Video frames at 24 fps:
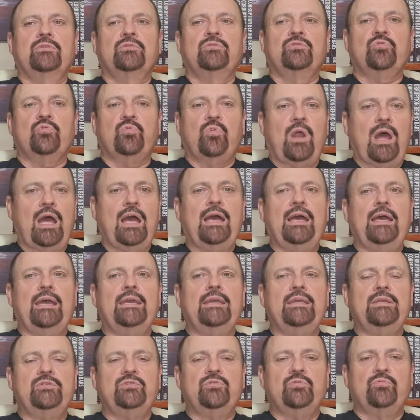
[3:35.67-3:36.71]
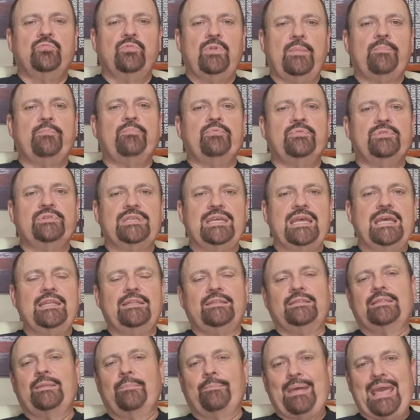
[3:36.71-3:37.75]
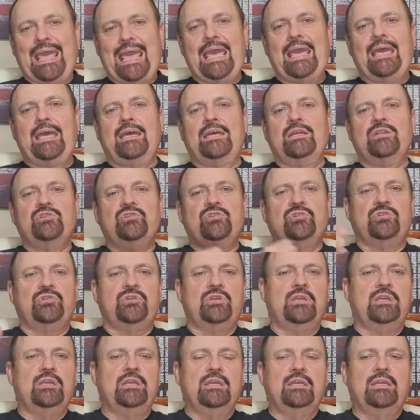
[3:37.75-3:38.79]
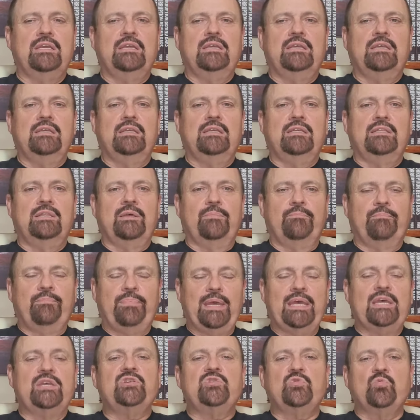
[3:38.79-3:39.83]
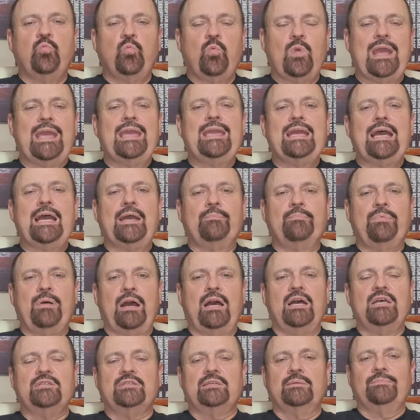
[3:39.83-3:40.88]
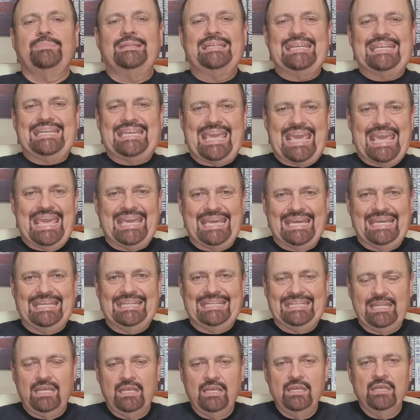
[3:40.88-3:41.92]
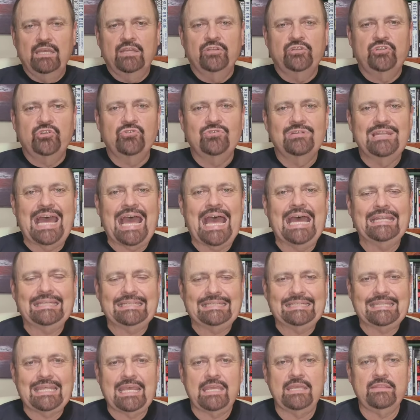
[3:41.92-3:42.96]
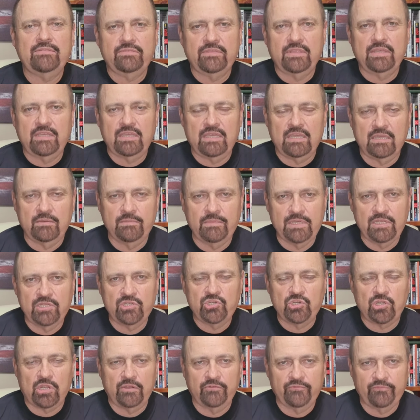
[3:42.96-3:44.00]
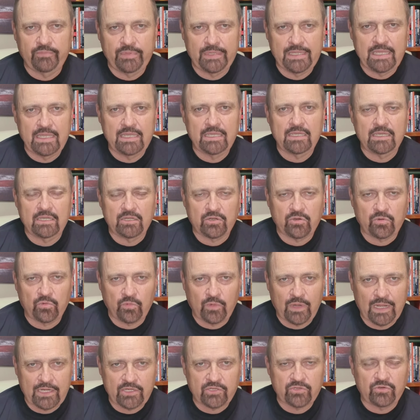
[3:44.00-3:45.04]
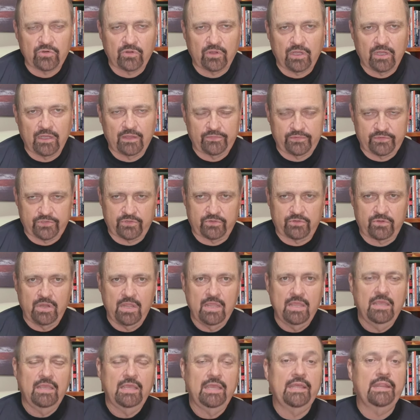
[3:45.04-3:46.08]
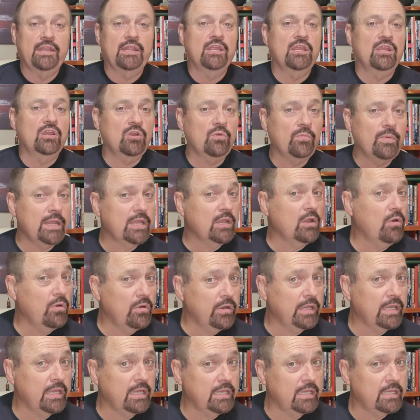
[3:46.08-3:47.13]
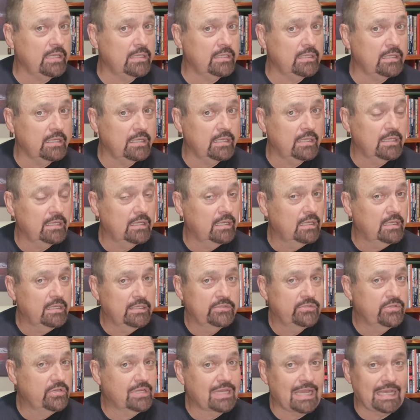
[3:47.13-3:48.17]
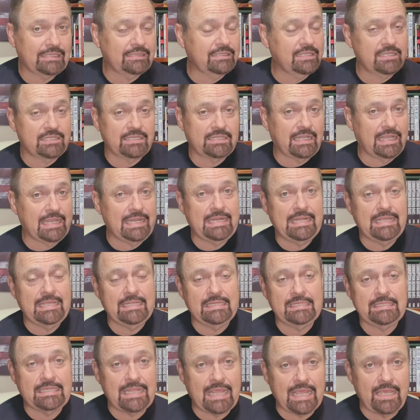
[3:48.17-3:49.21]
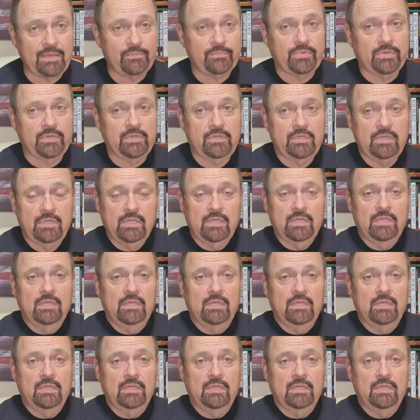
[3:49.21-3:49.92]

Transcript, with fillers: try to represent the badge in the best way I possibly can to not taint the image of being a correctional officer. And here we go again. You got this lady in Tampa